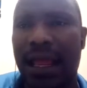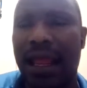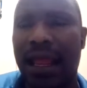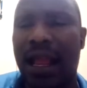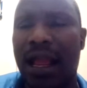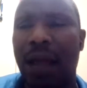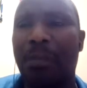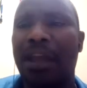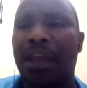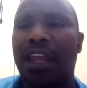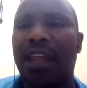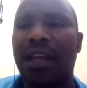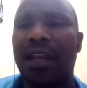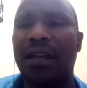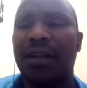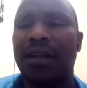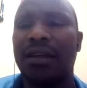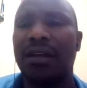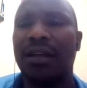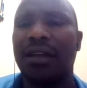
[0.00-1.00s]
coming
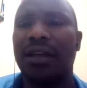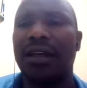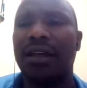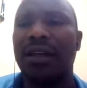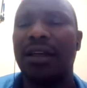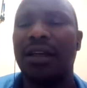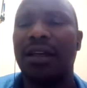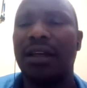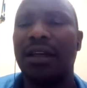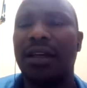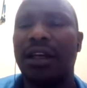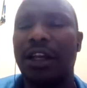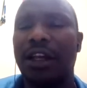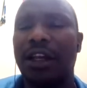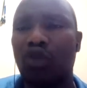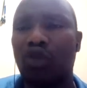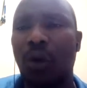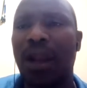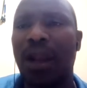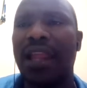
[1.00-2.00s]
into
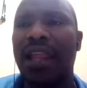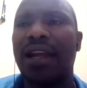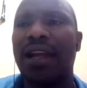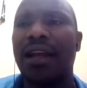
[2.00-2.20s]
a league,